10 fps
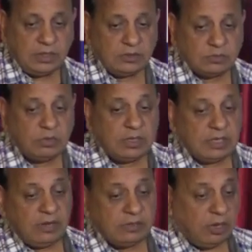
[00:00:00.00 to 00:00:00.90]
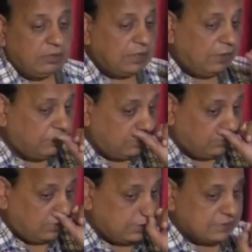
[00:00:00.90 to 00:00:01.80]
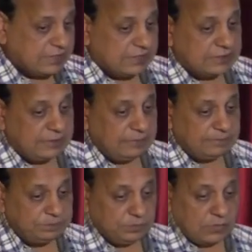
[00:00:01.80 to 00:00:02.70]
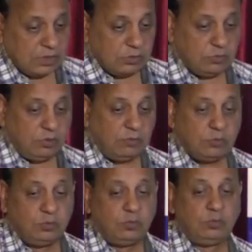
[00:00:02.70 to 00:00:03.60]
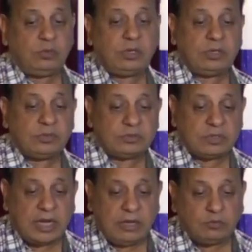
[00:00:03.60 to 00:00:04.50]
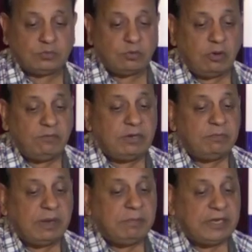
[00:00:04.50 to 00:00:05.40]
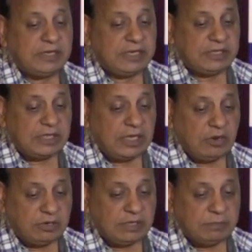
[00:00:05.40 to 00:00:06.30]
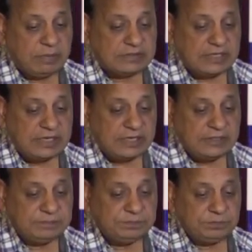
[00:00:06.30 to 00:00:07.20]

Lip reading: So now the left ventricular distension, you have to try to solve it by maintaining the aortic pulsality.